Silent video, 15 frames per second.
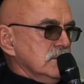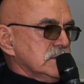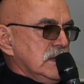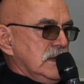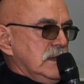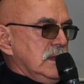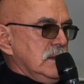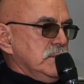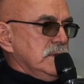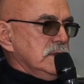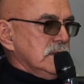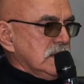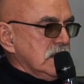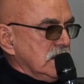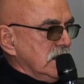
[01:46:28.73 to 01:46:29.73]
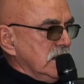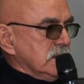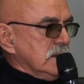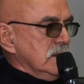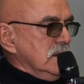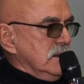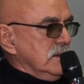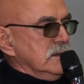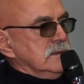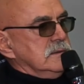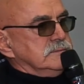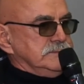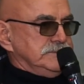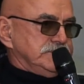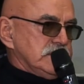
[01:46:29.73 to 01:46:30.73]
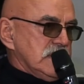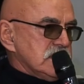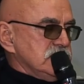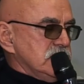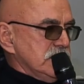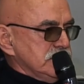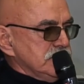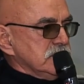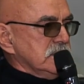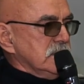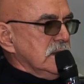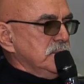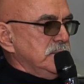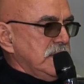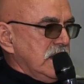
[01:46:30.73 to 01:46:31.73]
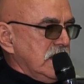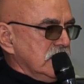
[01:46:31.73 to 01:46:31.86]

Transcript: pay someone mm,